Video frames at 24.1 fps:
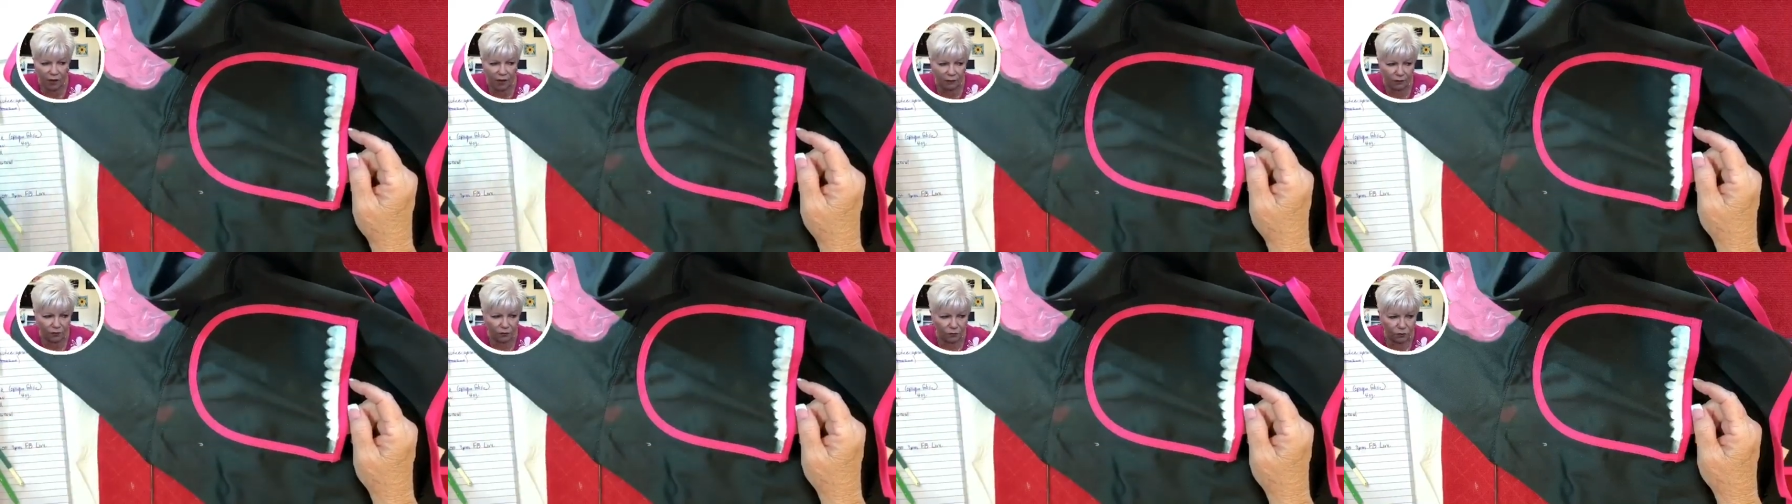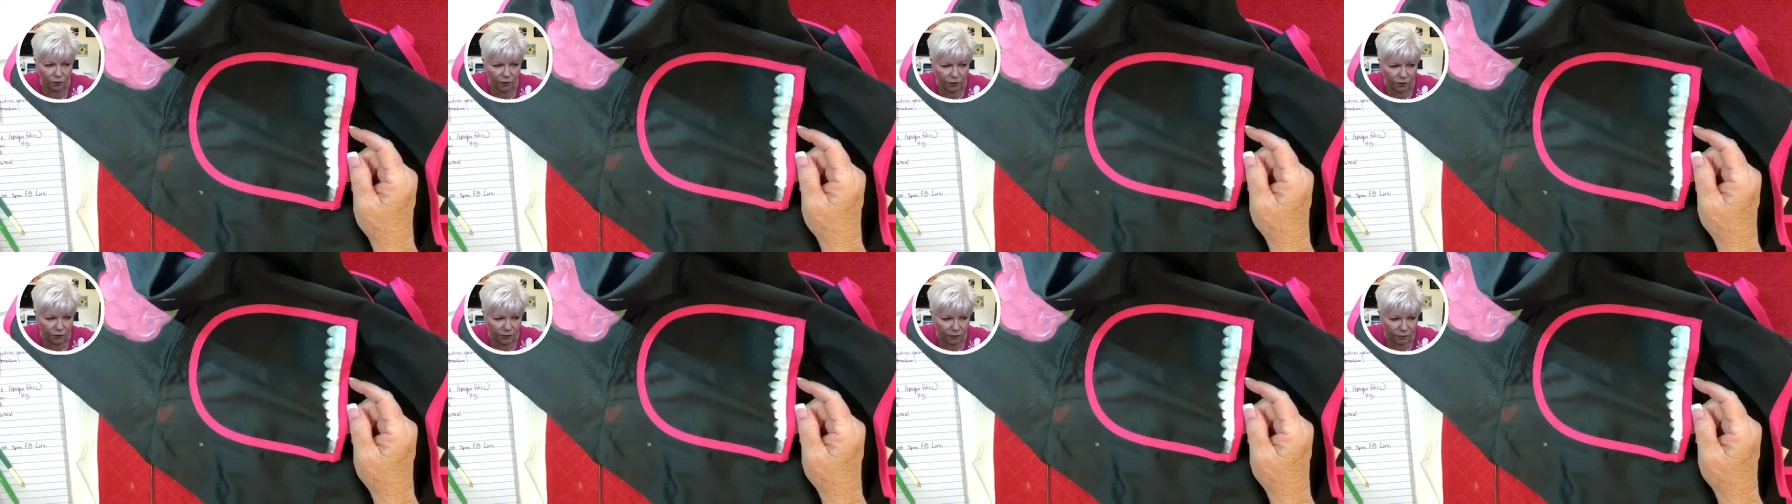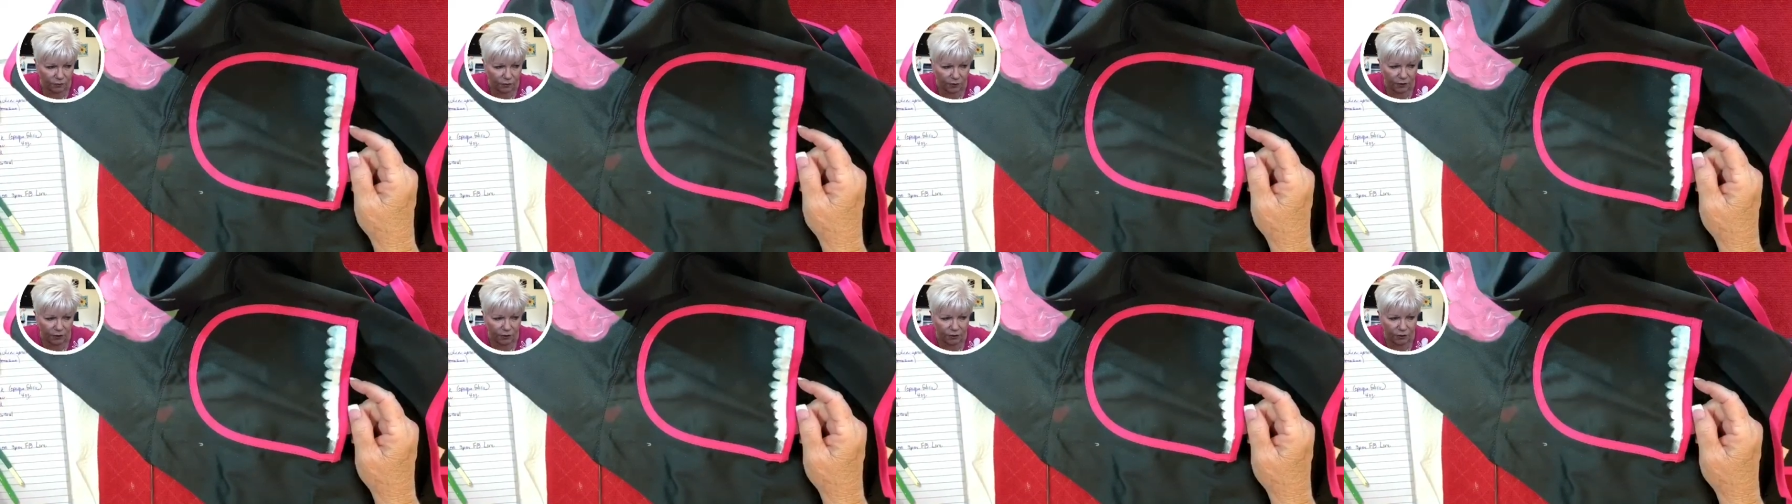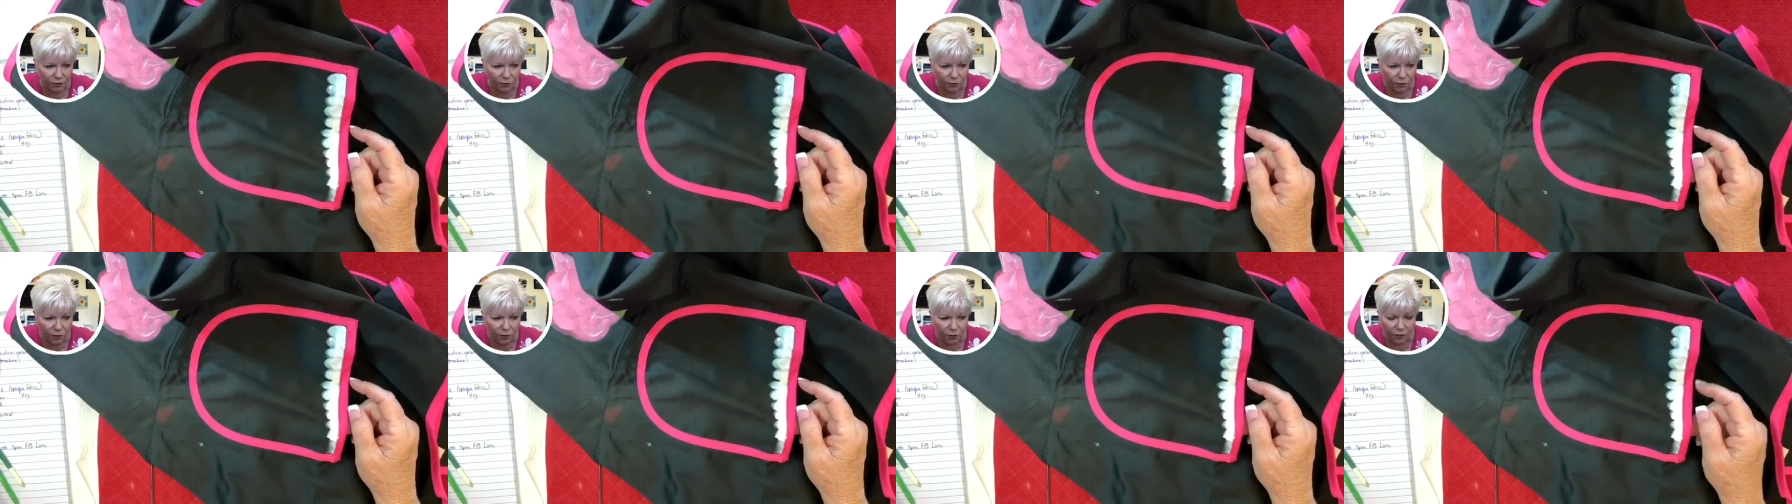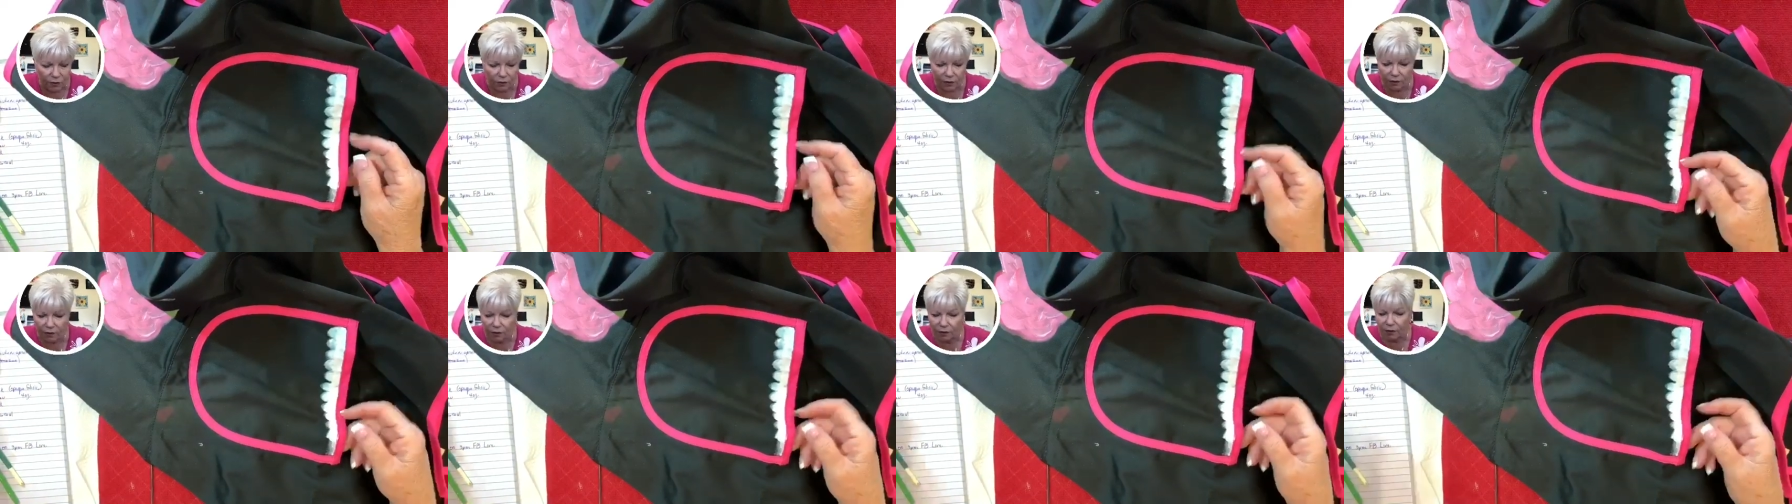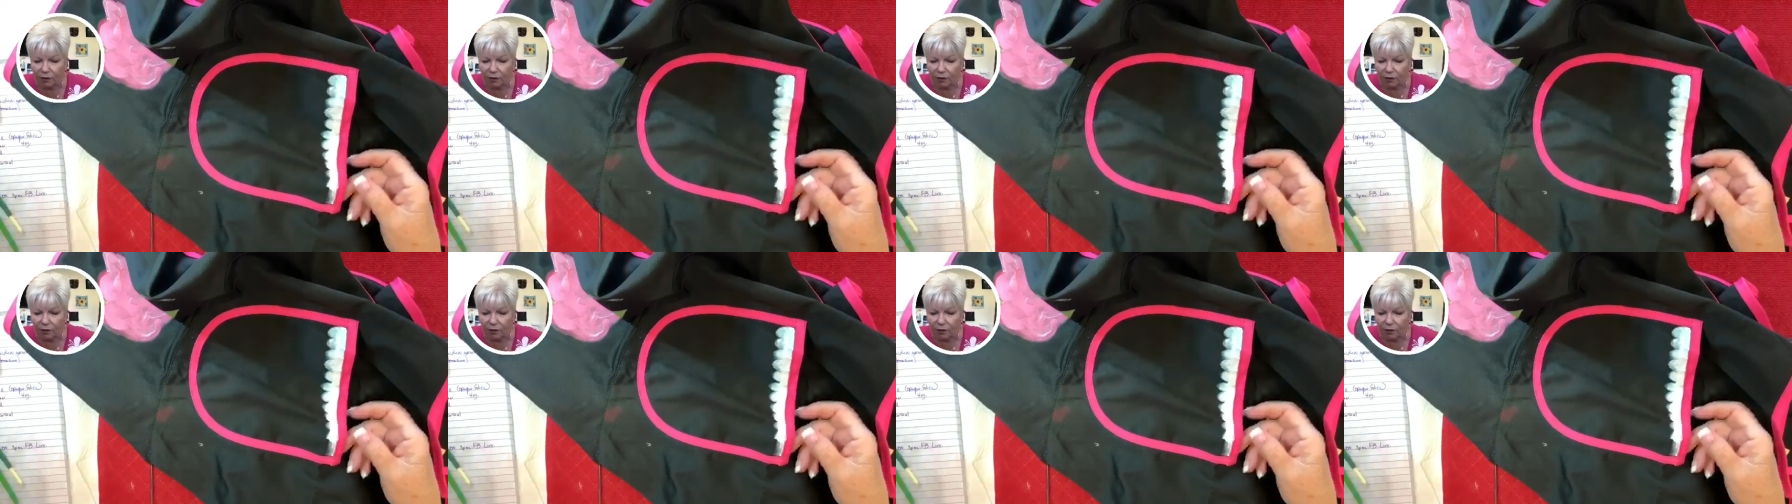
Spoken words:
I was wondering where you are.